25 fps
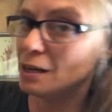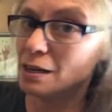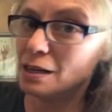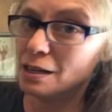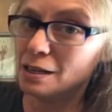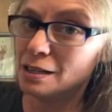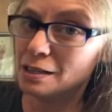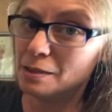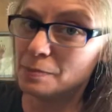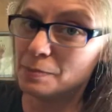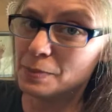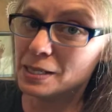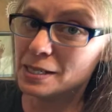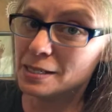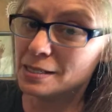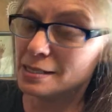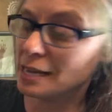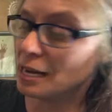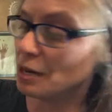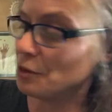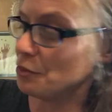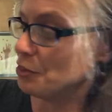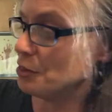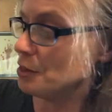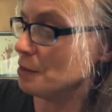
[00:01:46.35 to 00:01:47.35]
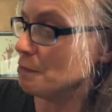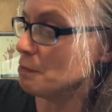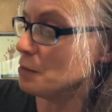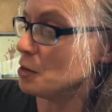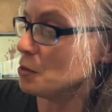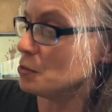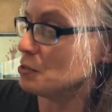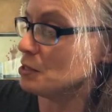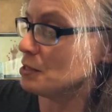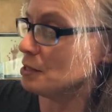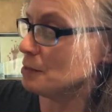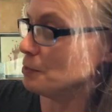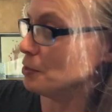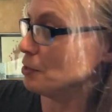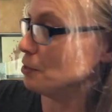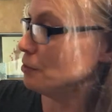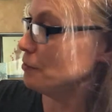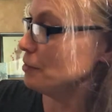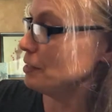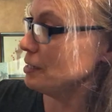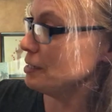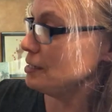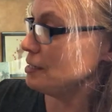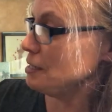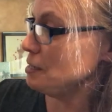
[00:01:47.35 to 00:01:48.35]
Anna picks out the most
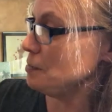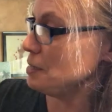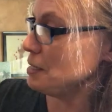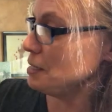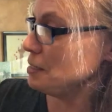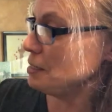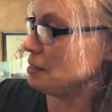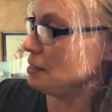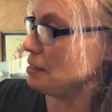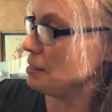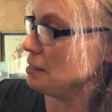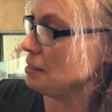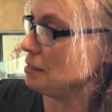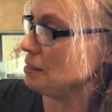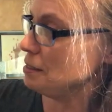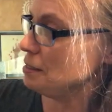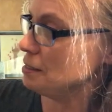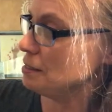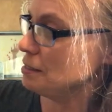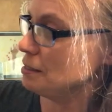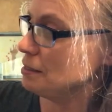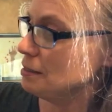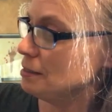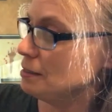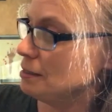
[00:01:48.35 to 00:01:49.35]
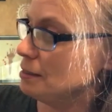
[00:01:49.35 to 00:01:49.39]
perfect seeming seeds.